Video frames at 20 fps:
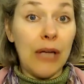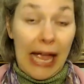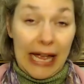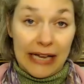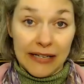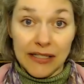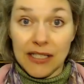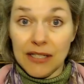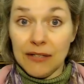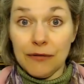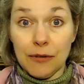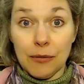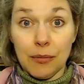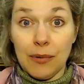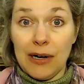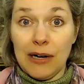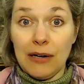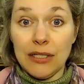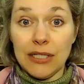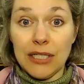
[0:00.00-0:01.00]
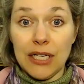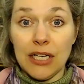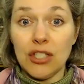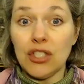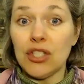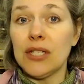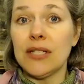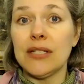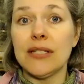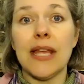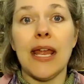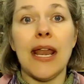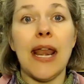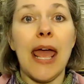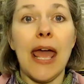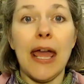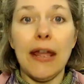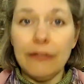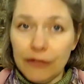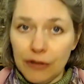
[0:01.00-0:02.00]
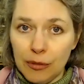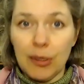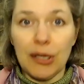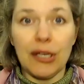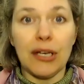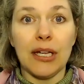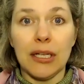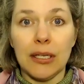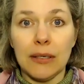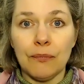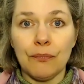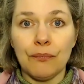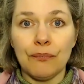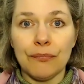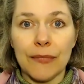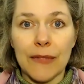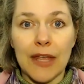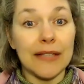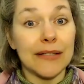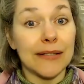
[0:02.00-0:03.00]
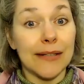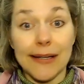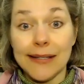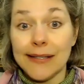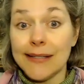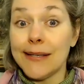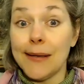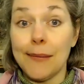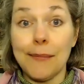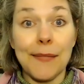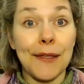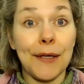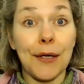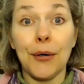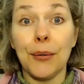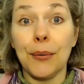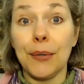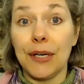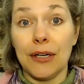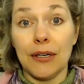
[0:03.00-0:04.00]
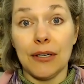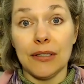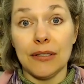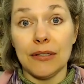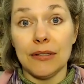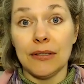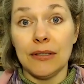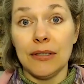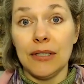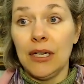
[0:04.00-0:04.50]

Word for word: asking for prayer intentions, and everybody has got something going on